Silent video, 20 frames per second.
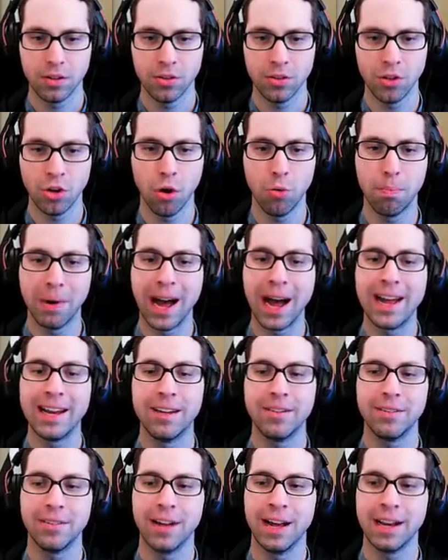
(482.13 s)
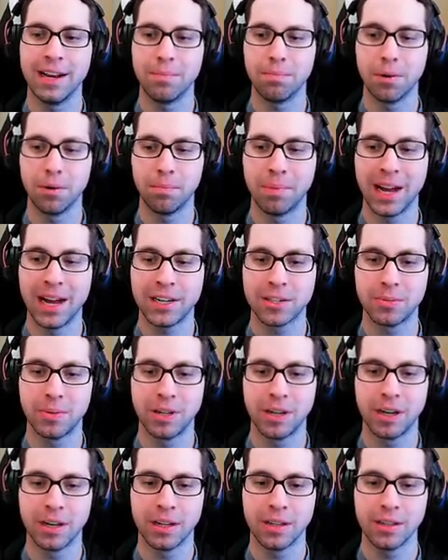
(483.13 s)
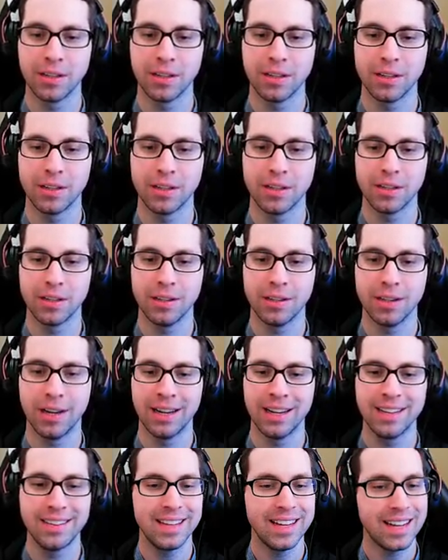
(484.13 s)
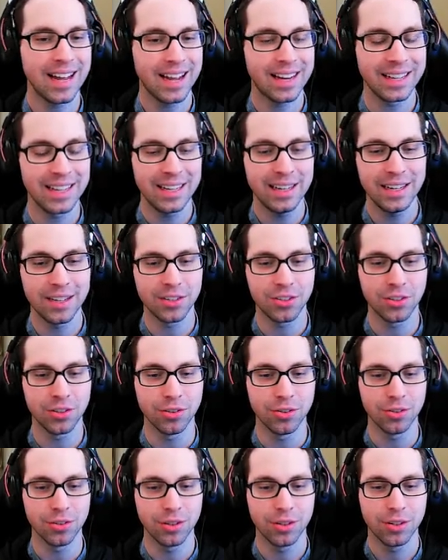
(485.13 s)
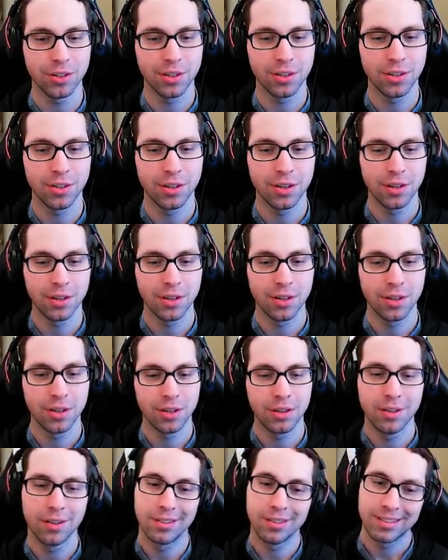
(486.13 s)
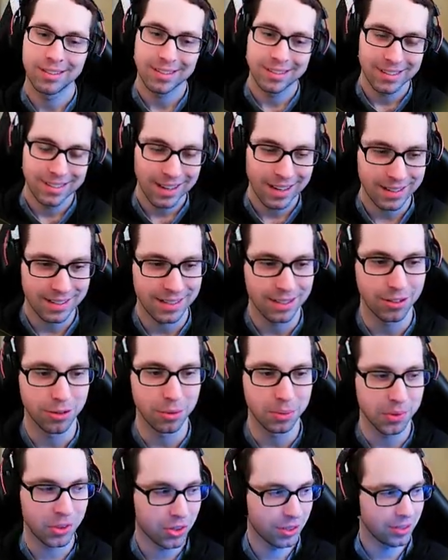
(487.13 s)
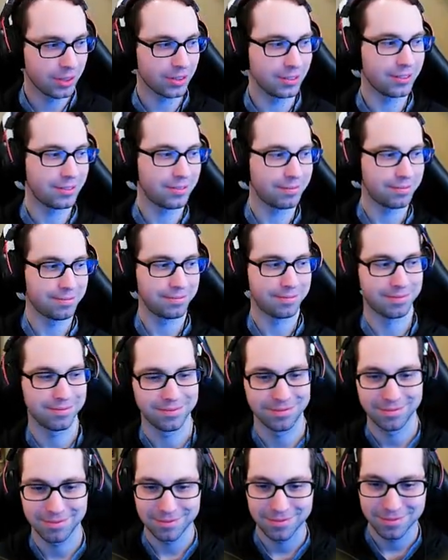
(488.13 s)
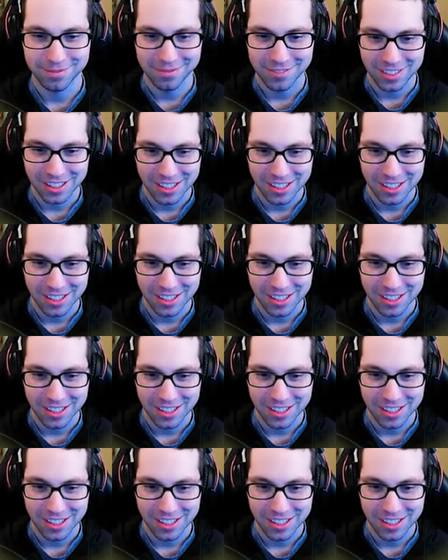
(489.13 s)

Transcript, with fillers: No, but I didn't. I didn't put backspin on it. I didn't think I needed to. Not terrible. Here's your fourth shot.